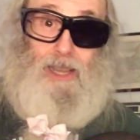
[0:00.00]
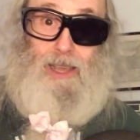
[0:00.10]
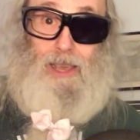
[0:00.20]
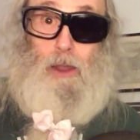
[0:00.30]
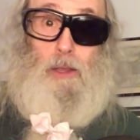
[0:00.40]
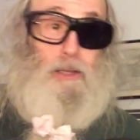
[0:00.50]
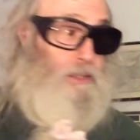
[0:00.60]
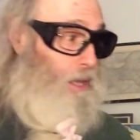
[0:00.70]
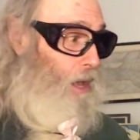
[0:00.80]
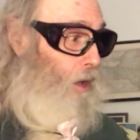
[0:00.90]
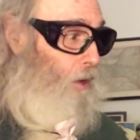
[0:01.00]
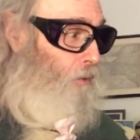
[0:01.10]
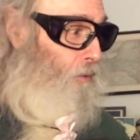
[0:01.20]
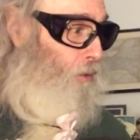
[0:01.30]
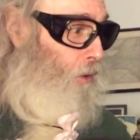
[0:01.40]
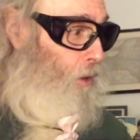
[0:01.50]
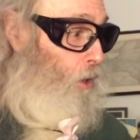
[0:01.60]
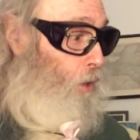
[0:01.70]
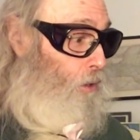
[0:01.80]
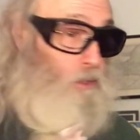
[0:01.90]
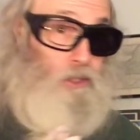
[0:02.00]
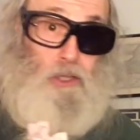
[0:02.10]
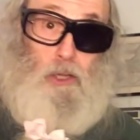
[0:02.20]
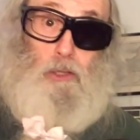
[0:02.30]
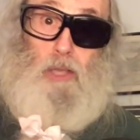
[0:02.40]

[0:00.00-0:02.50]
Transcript: take care of yourself to